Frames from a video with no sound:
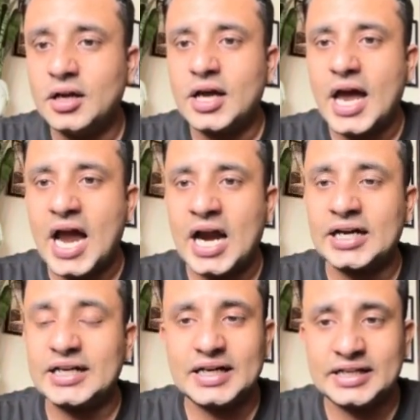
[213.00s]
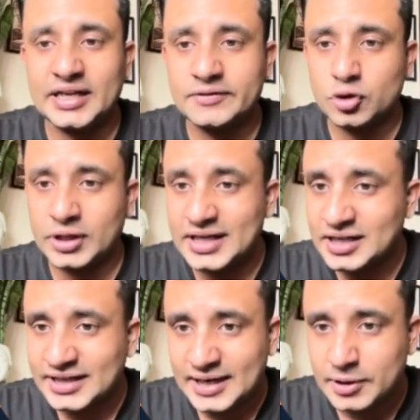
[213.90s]
and it gives you
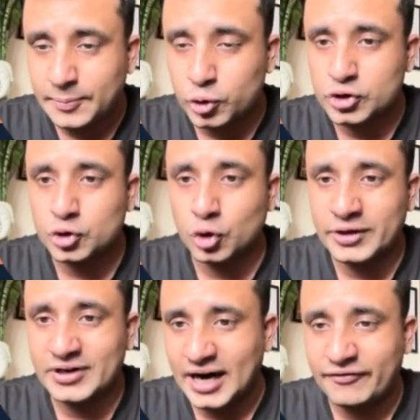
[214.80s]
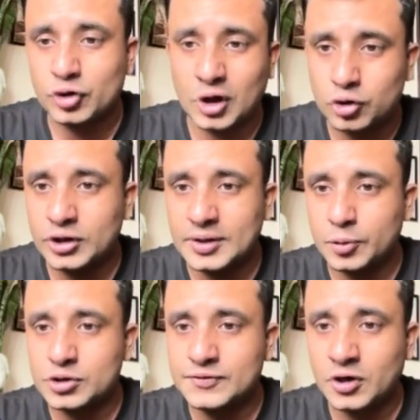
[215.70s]
real-time reports. You don't even have to download
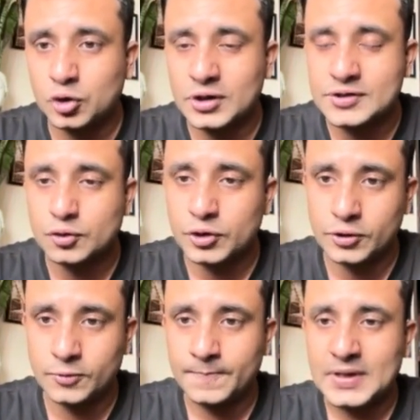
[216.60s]
reports for Looker Studio.